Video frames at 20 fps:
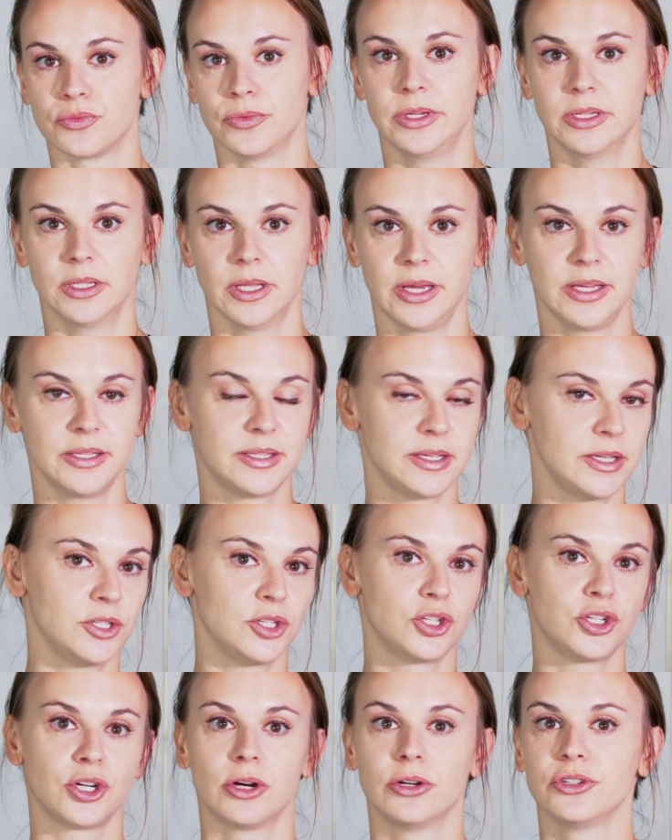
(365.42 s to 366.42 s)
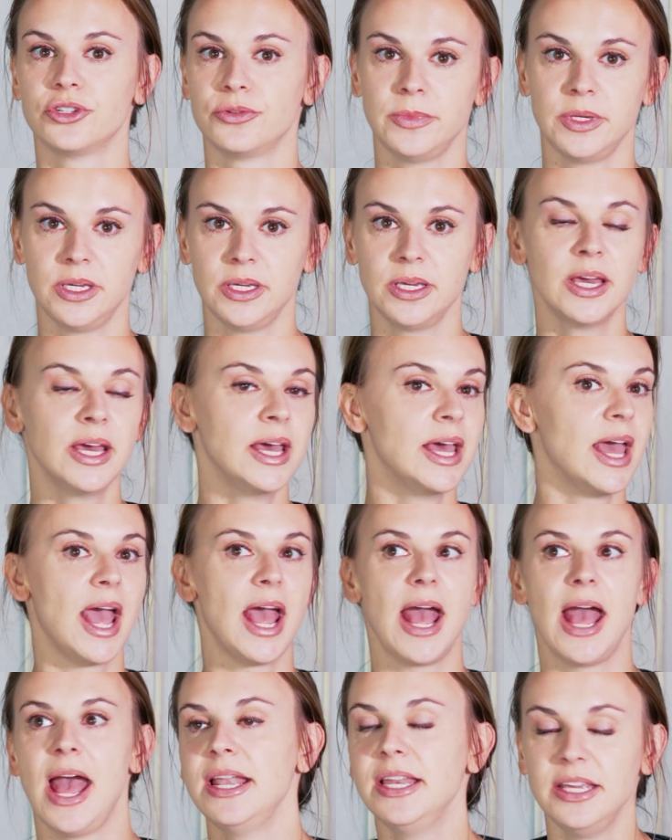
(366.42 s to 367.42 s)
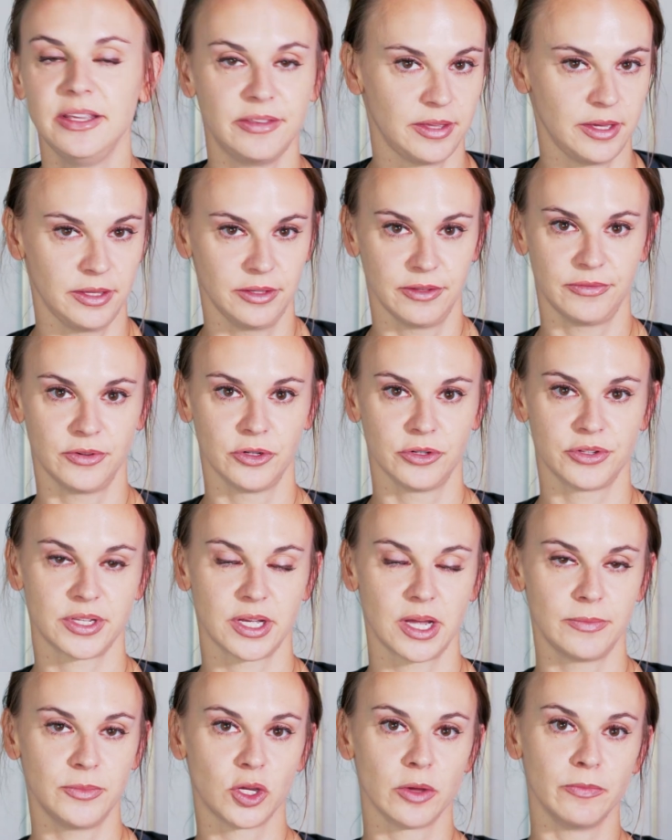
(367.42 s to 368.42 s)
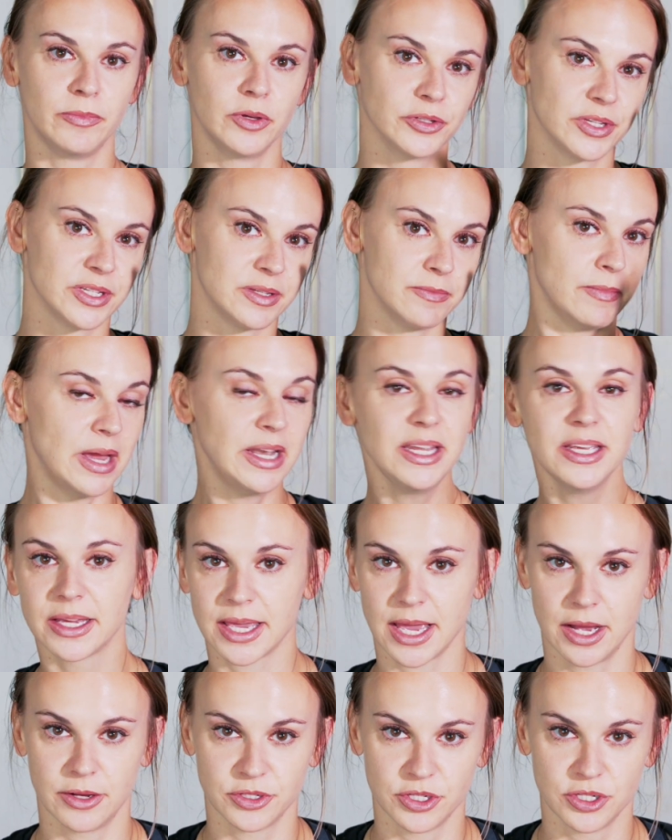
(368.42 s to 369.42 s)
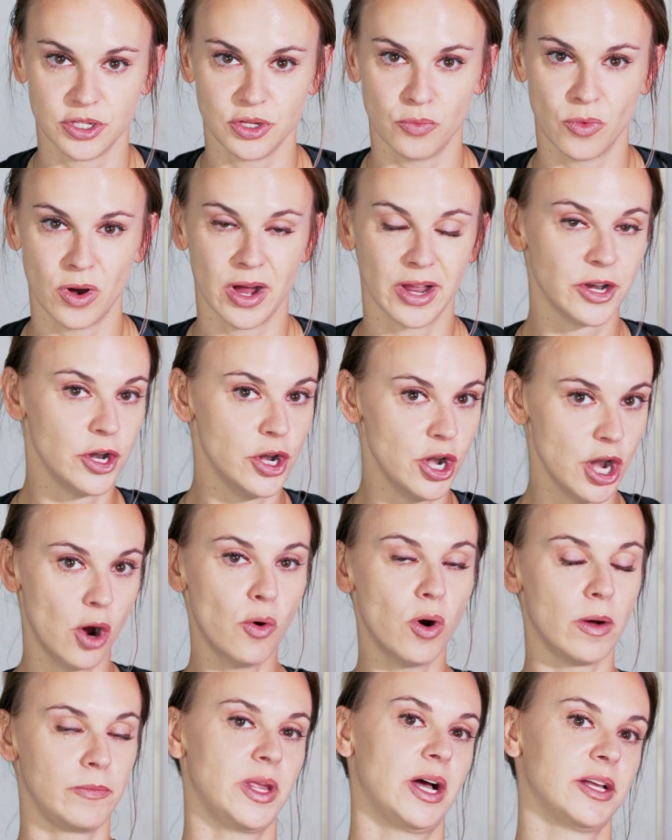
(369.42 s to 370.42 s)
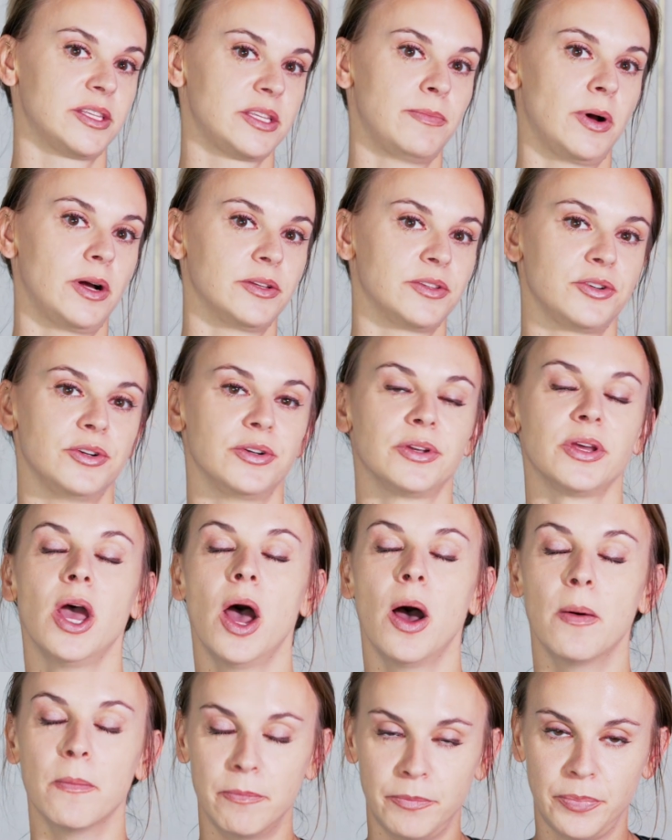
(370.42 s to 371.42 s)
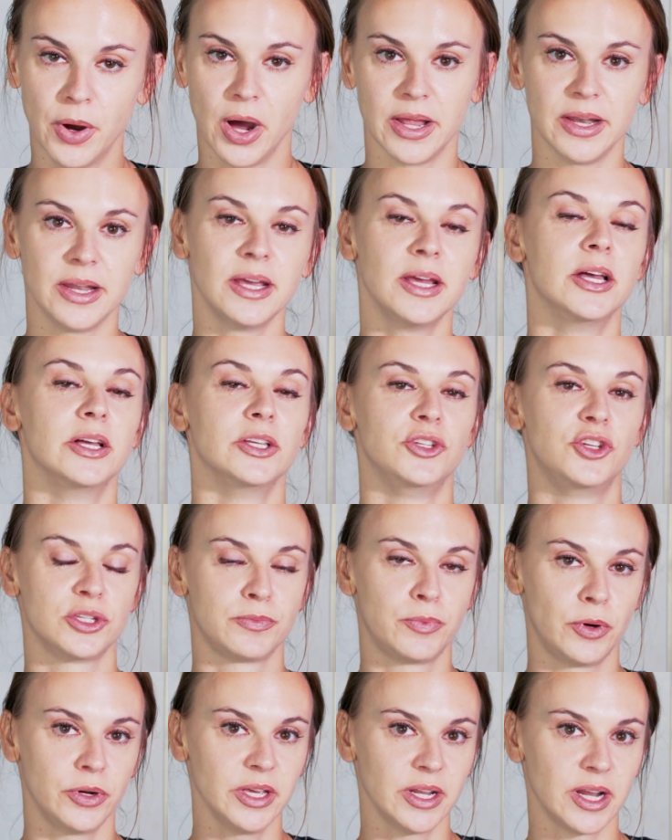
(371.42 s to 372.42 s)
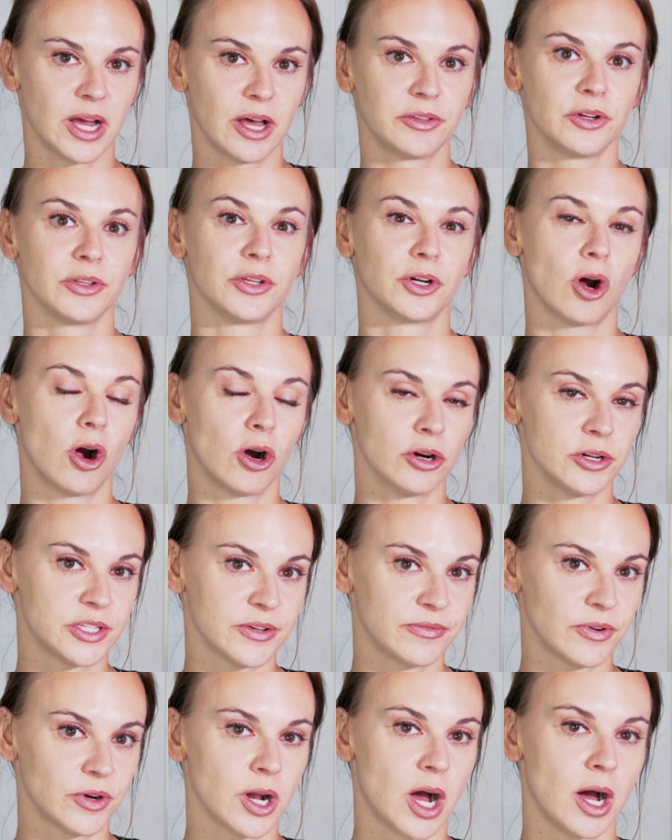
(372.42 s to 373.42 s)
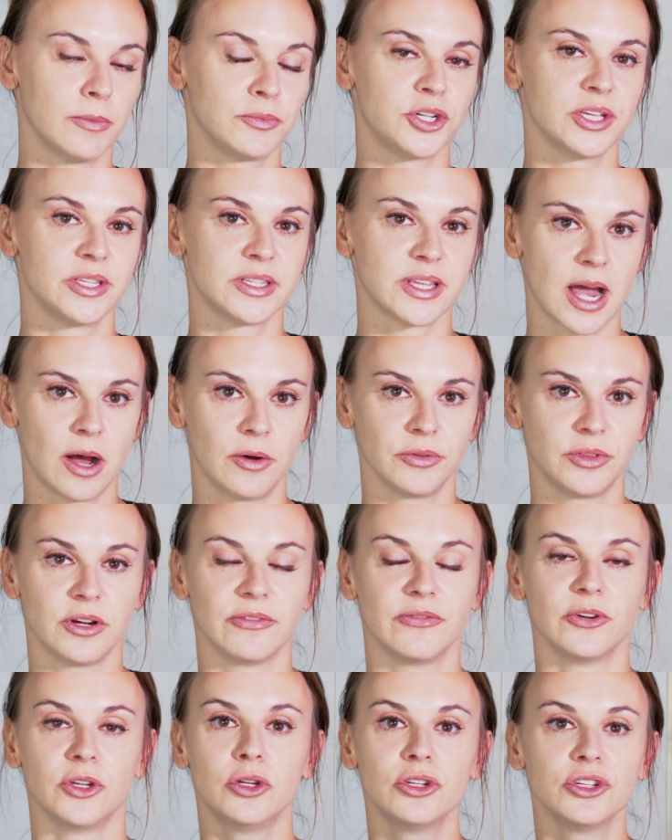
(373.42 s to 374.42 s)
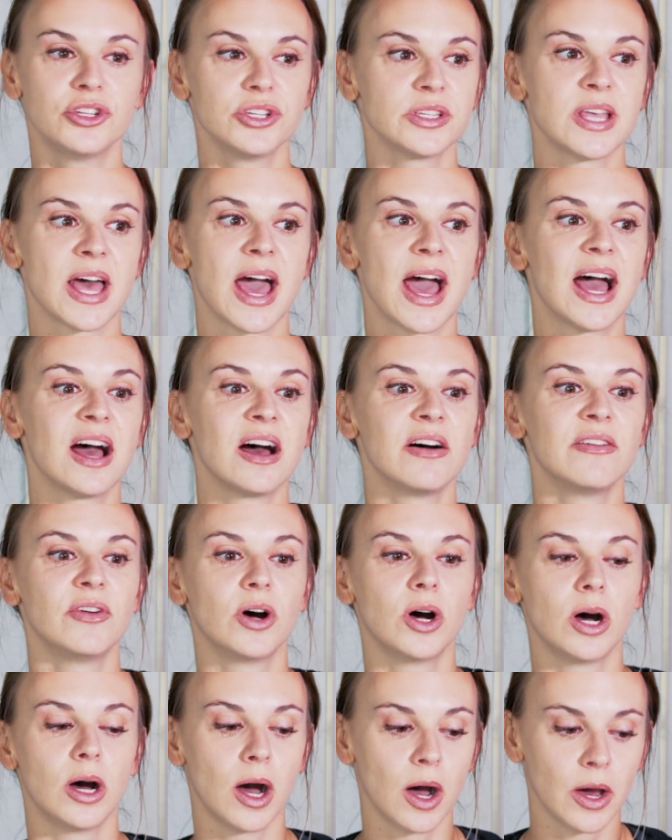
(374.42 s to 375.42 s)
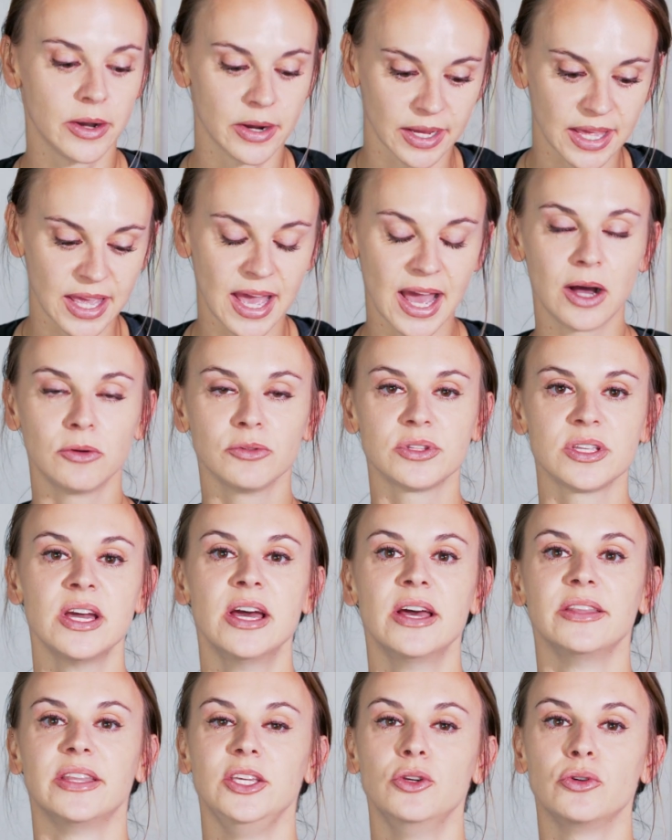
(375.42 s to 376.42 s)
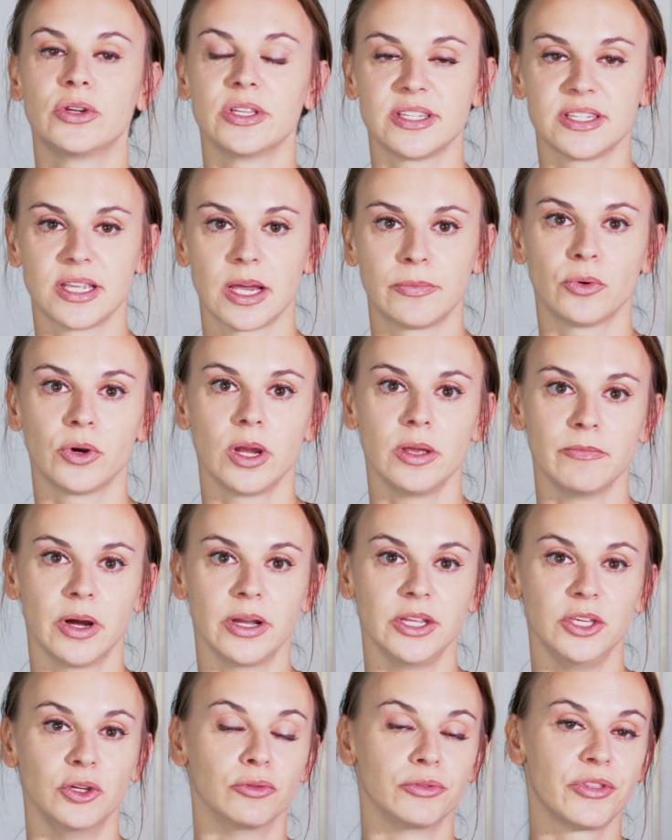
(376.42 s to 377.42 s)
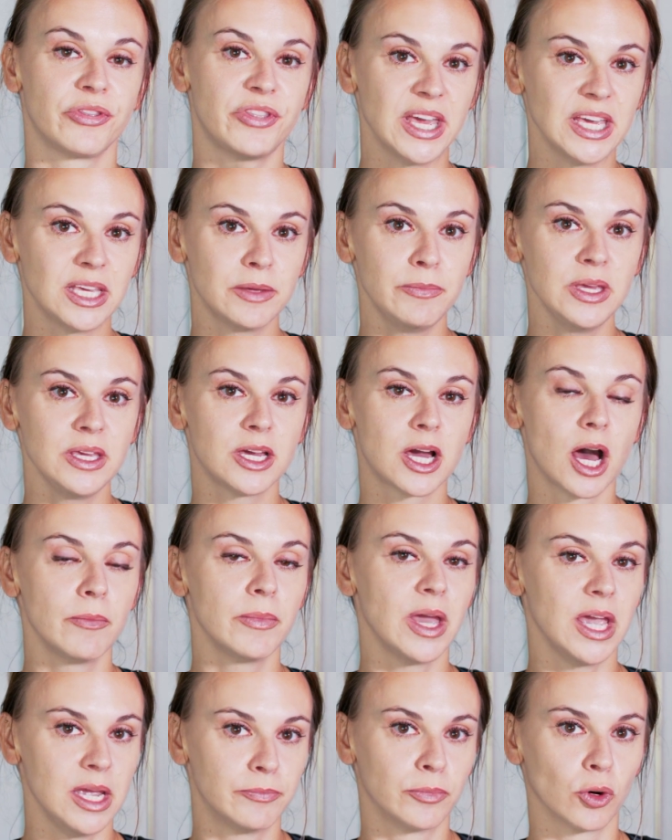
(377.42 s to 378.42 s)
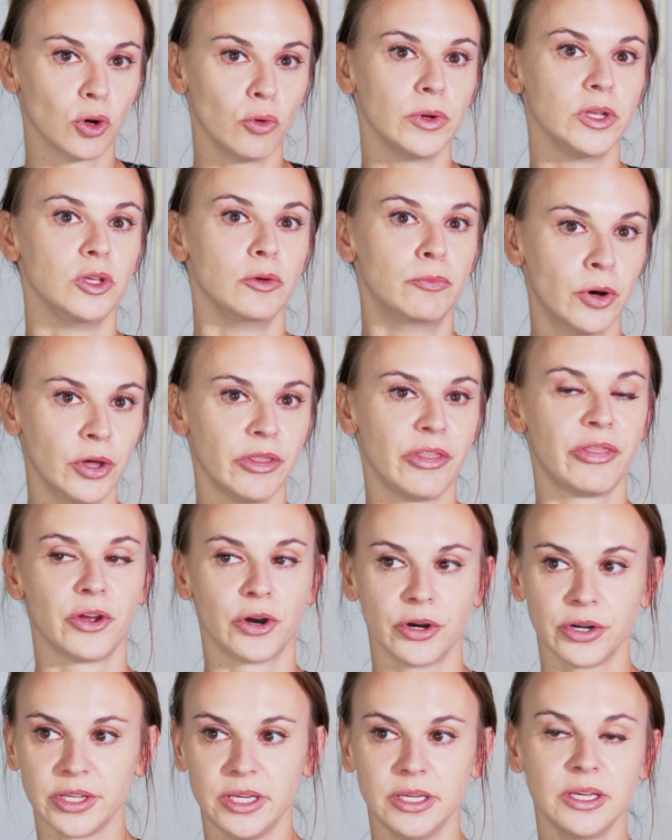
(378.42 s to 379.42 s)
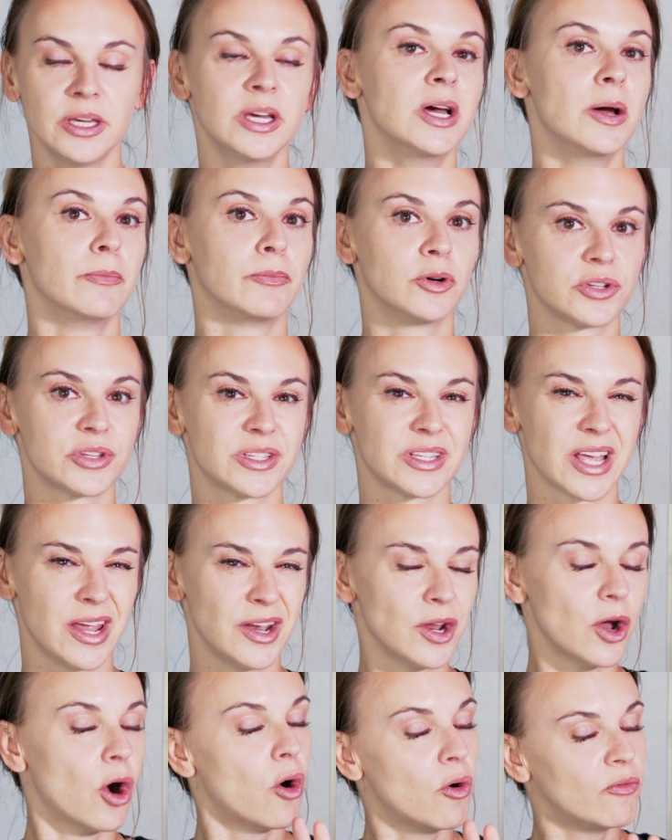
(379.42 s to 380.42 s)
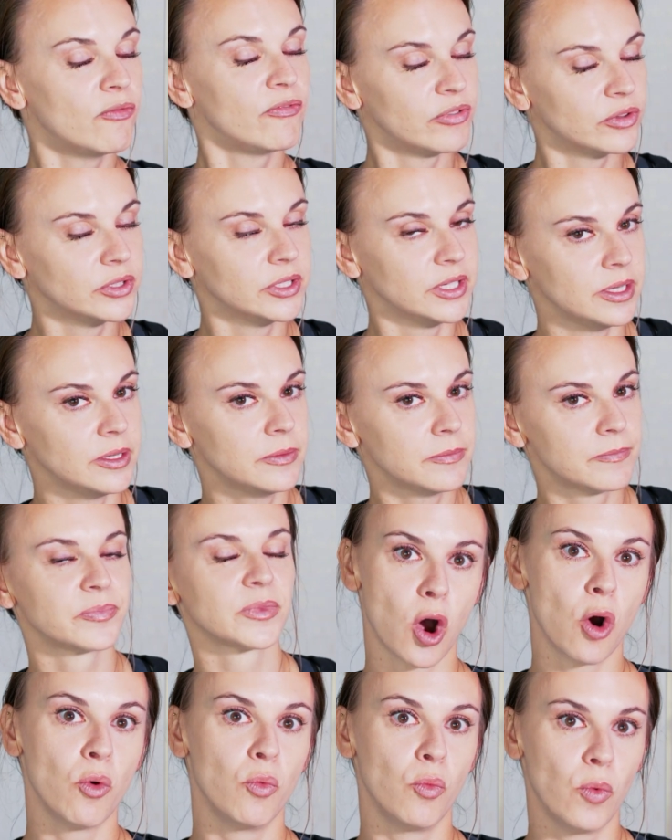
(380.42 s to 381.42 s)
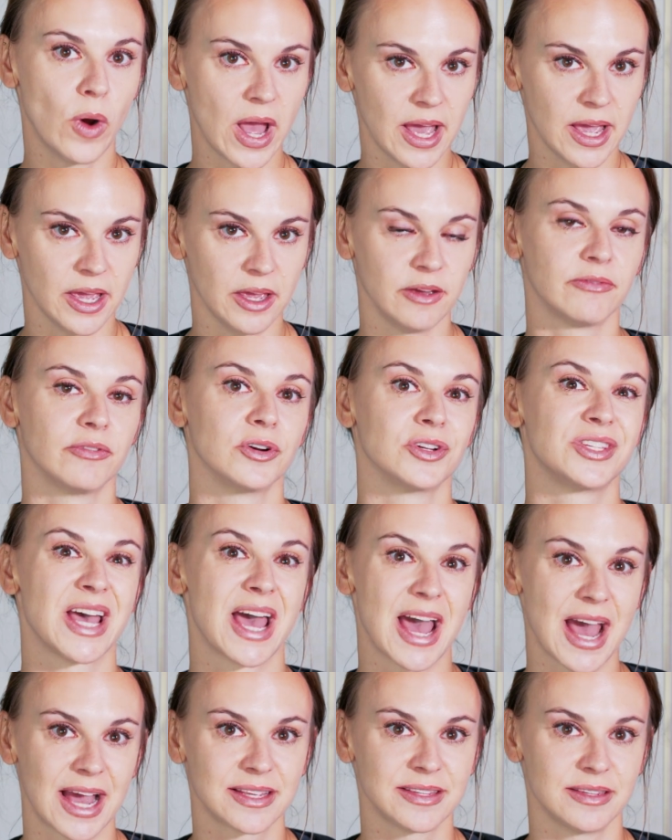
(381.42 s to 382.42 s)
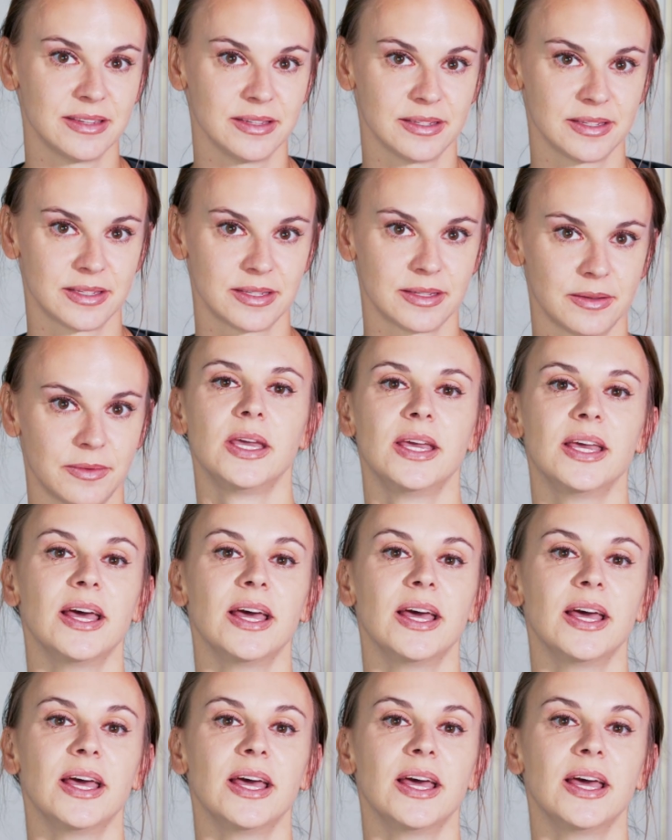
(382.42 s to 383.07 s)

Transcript: Relay. It didn't charge me anything the first time. You can build as many accounts as you want. No, I'm not sponsored, but just putting it out there, there are different options out there for you to just have an account that you can separate money. You'll thank me come April when you put 30% hopefully away for taxes.